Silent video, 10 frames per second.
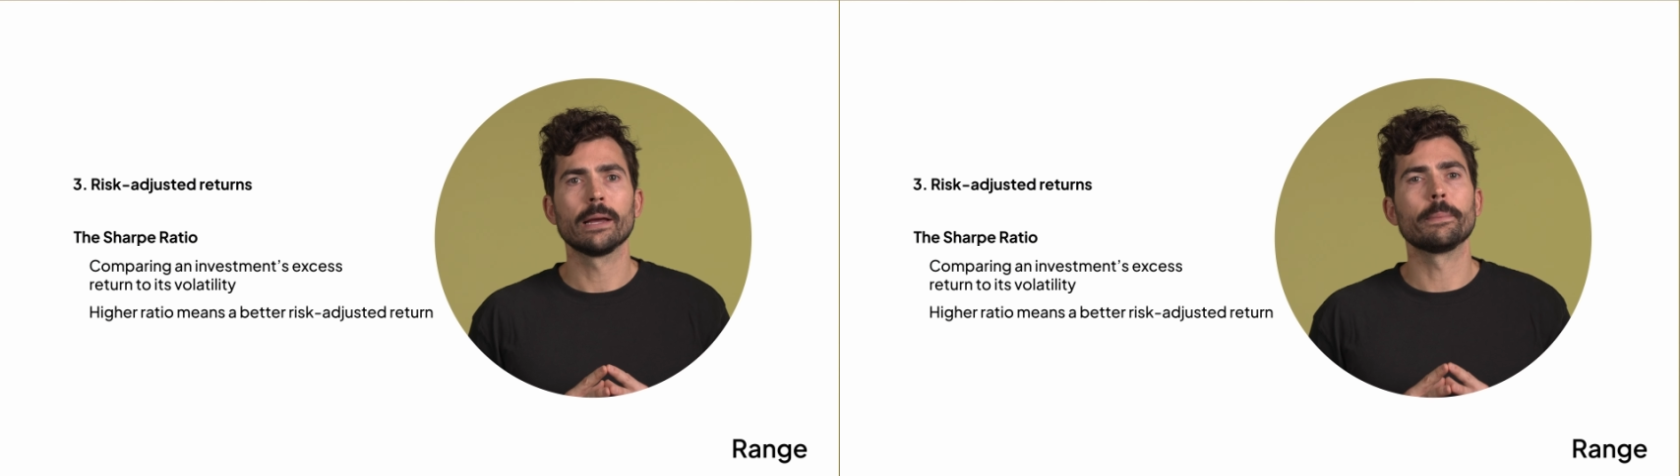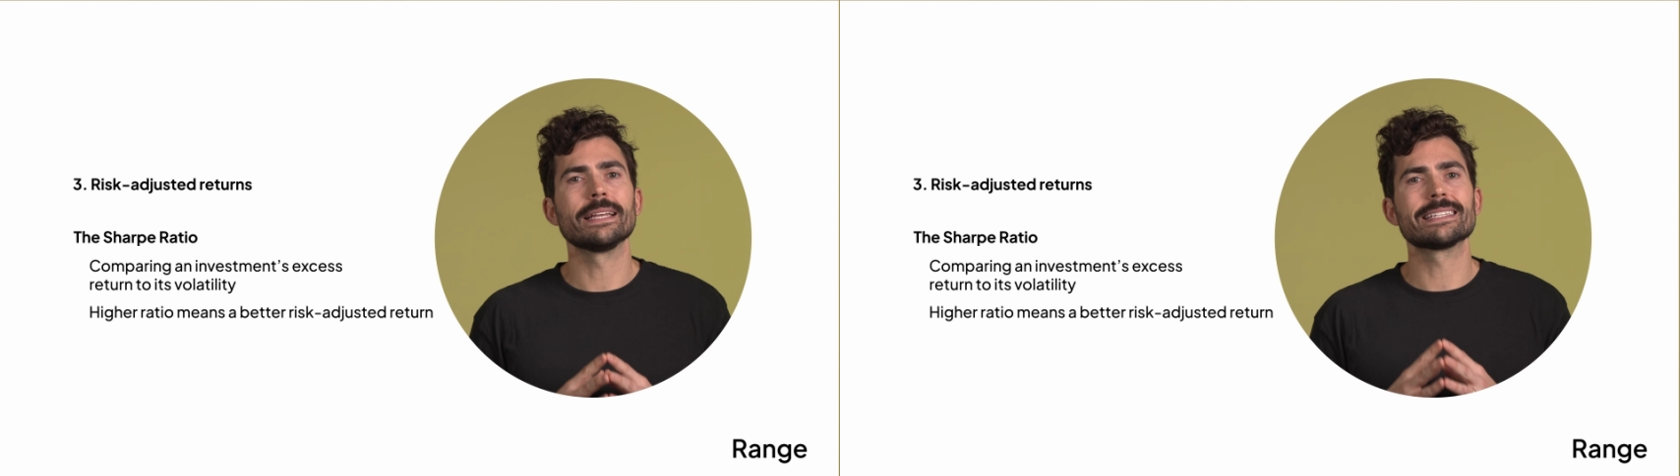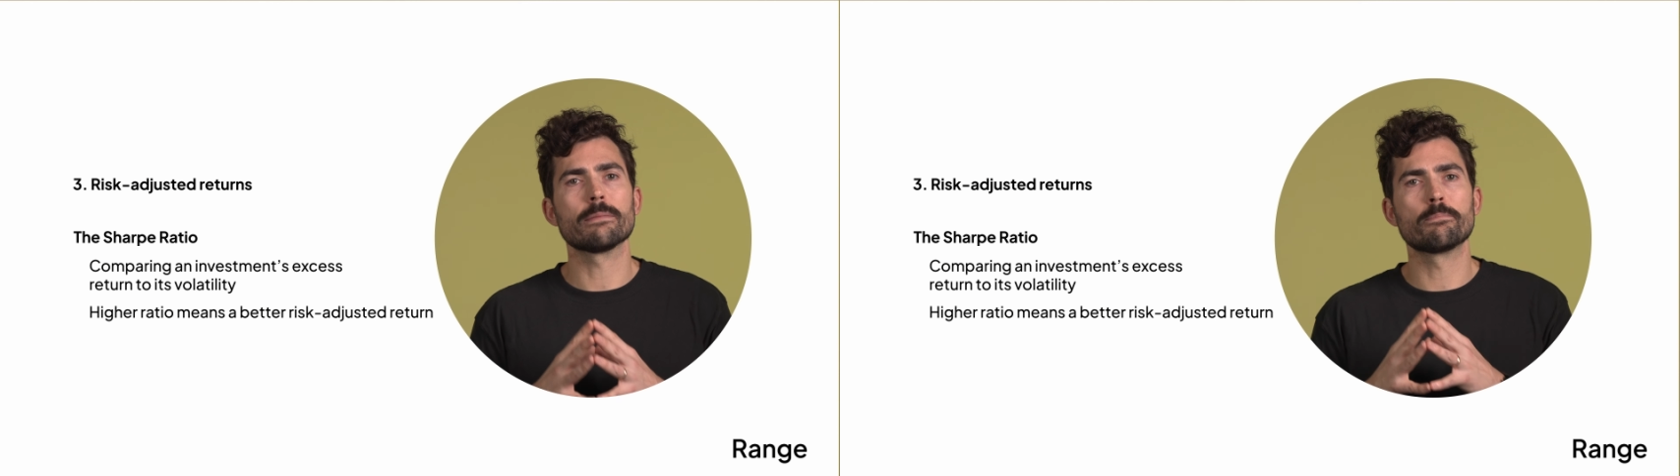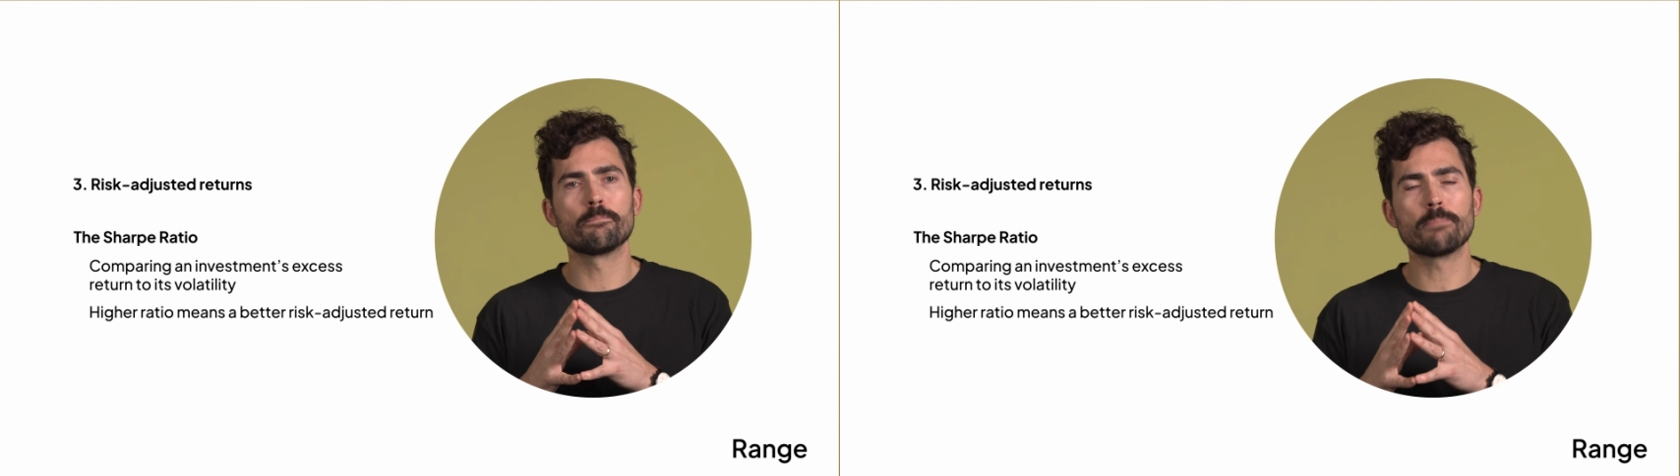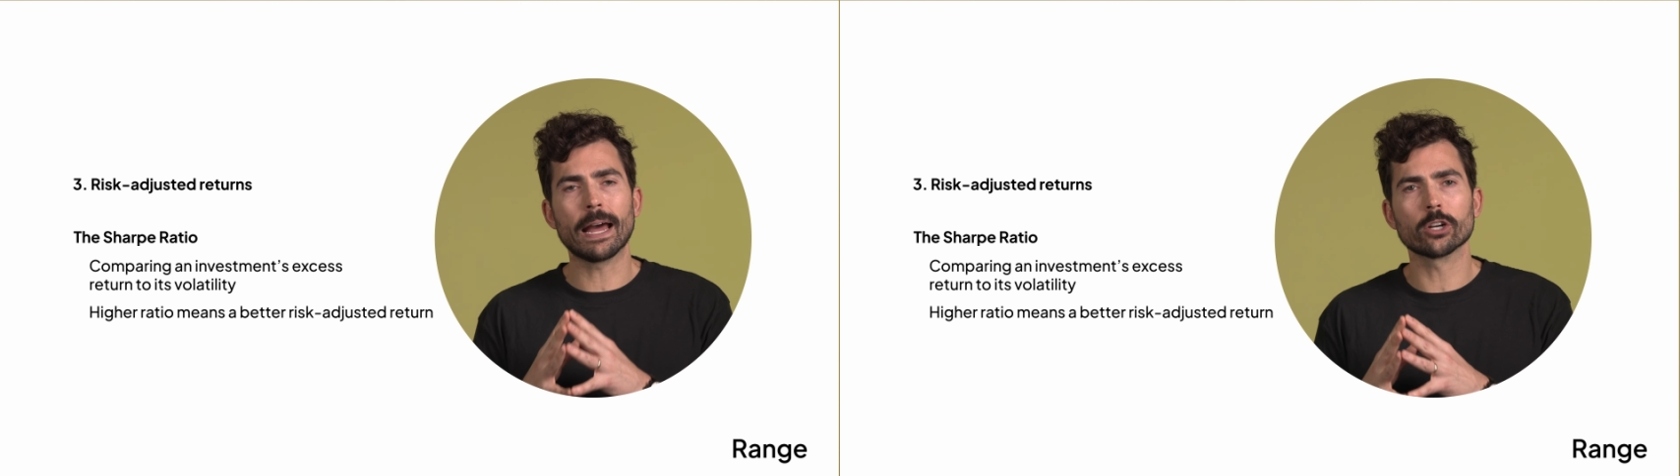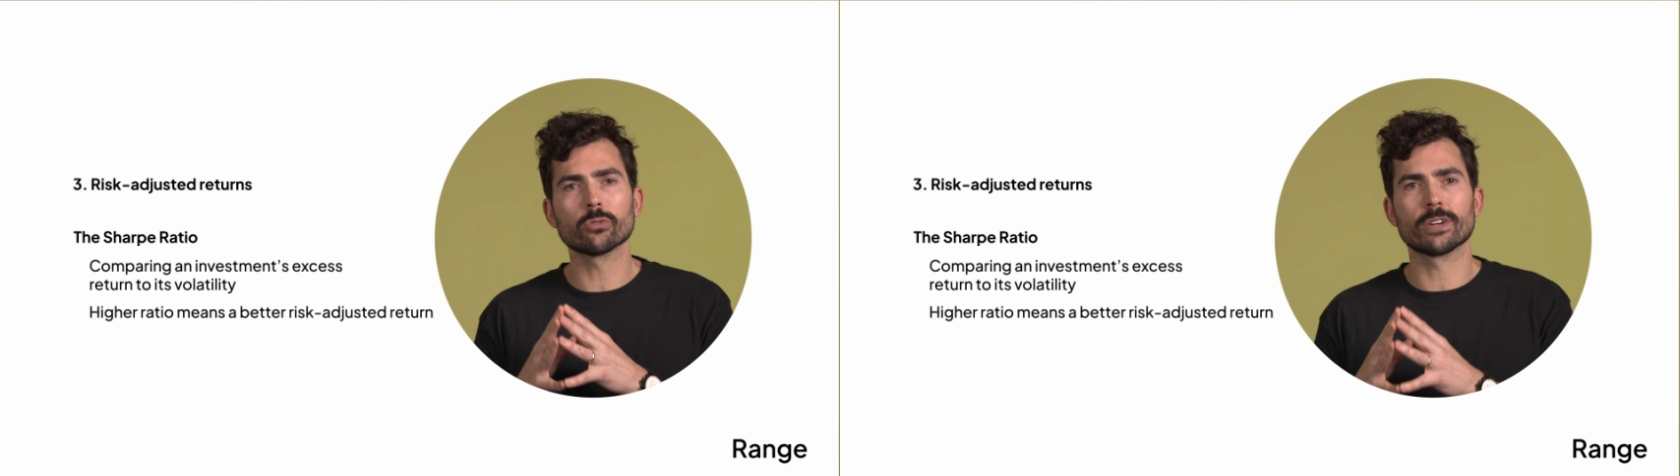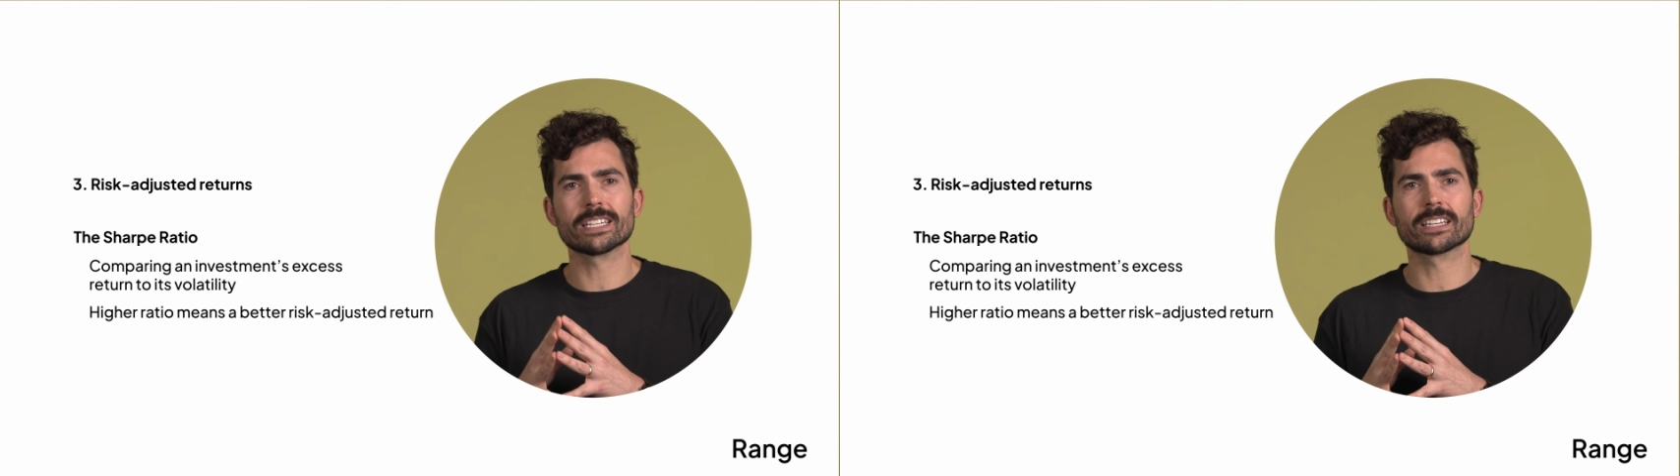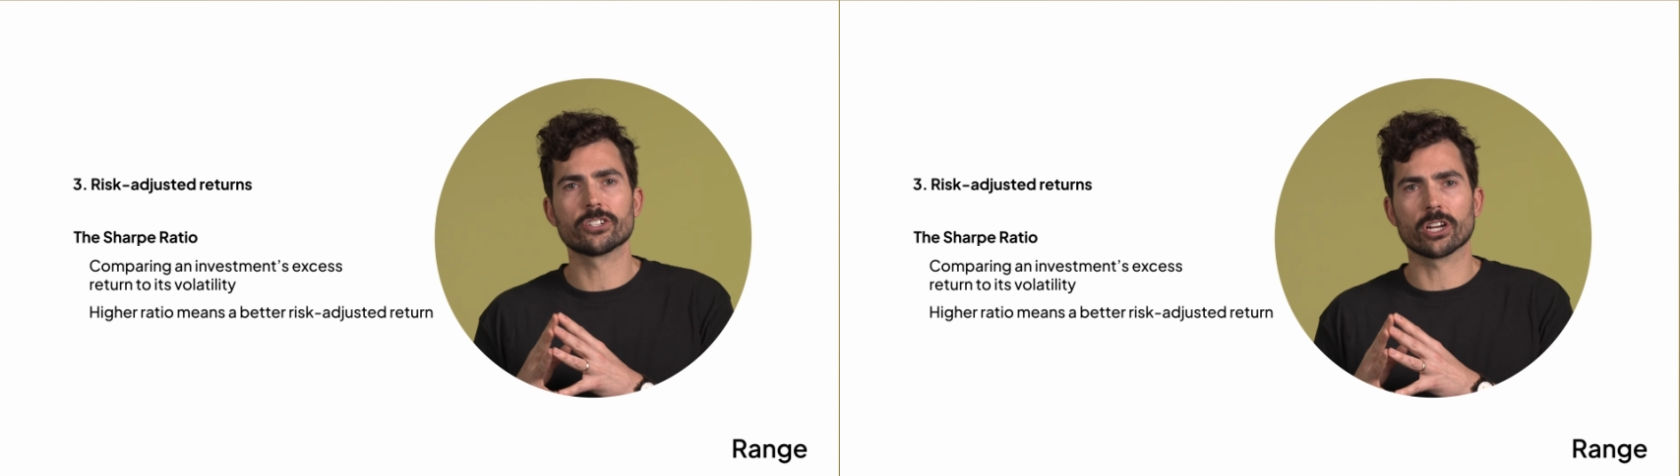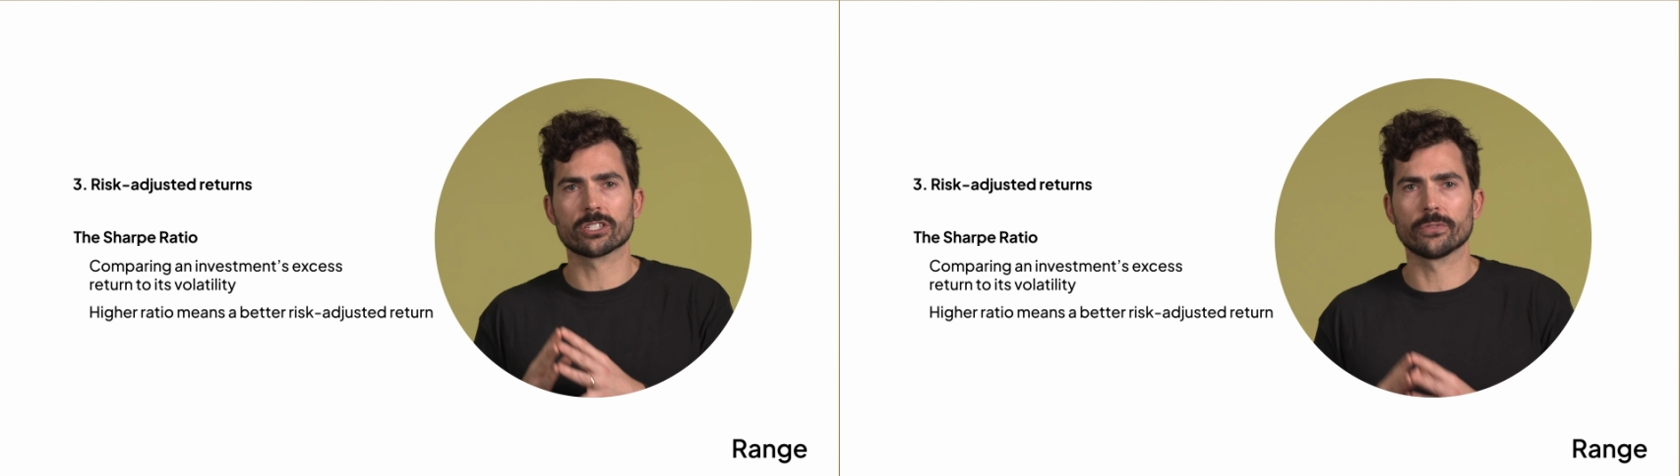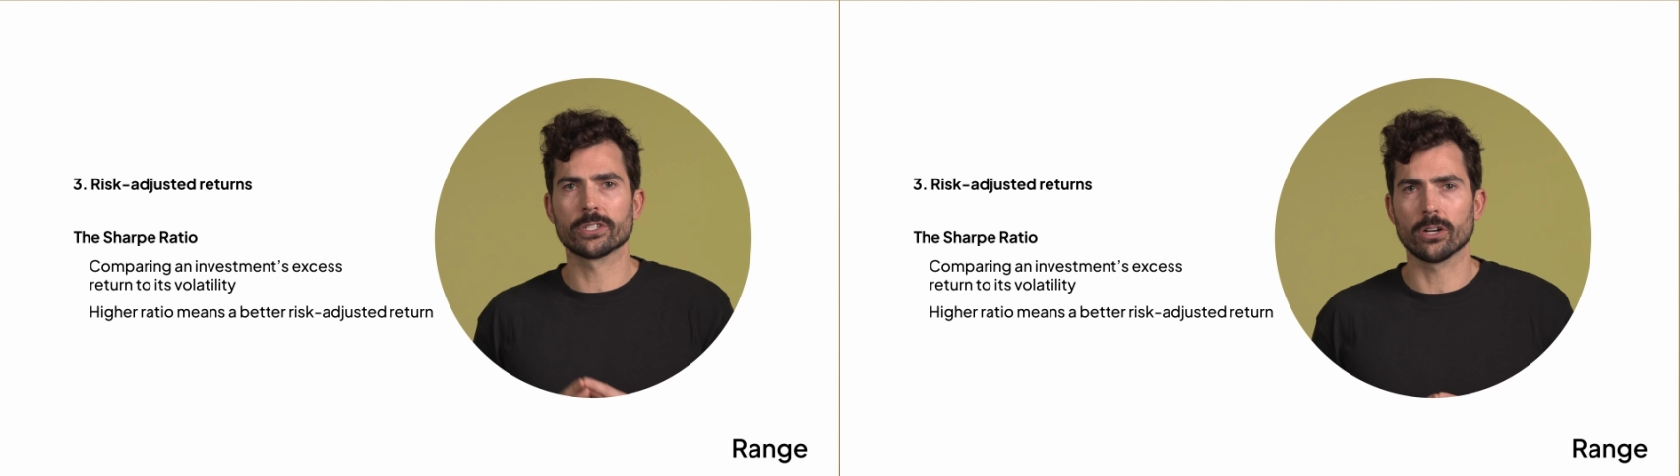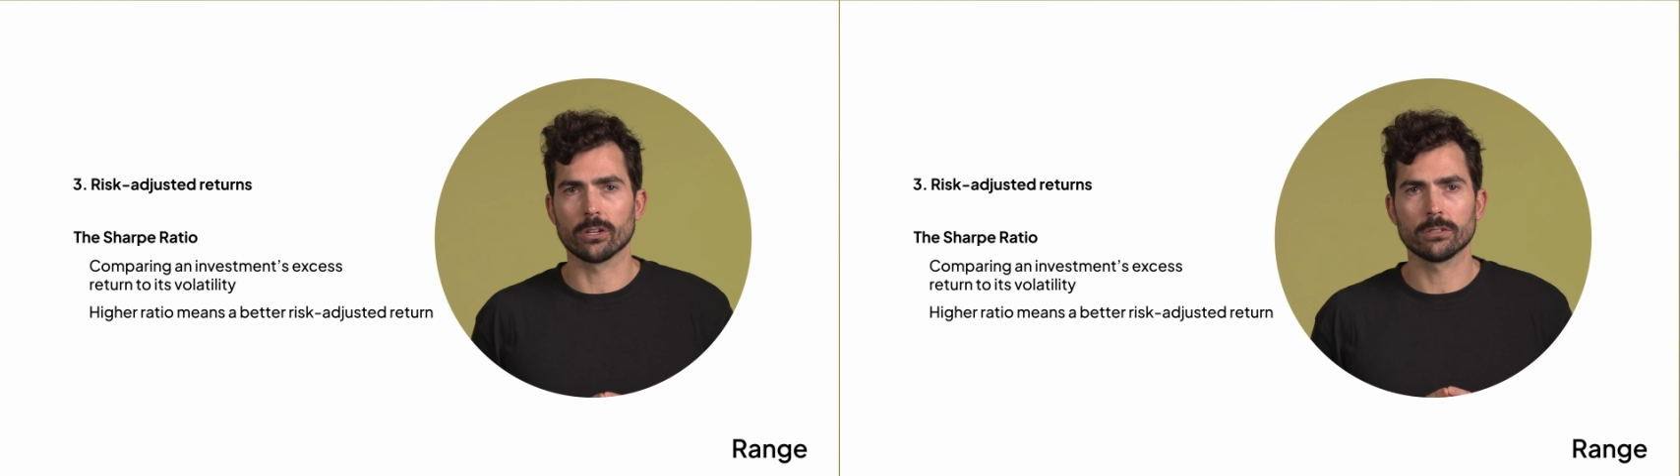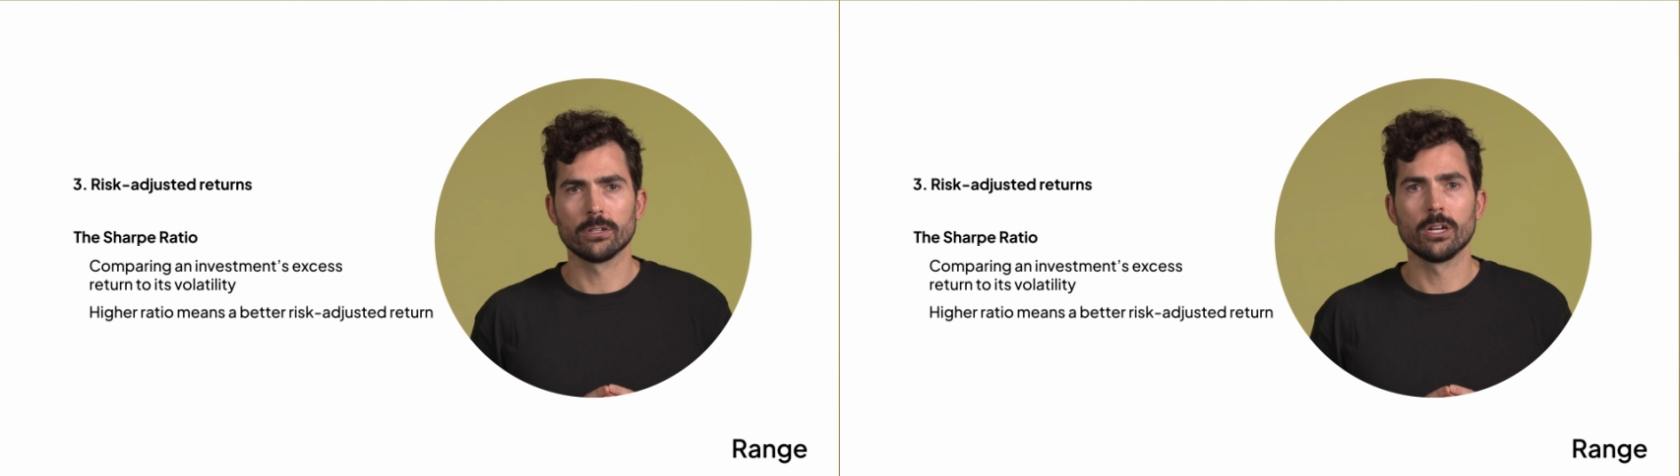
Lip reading: means a better risk-adjusted return,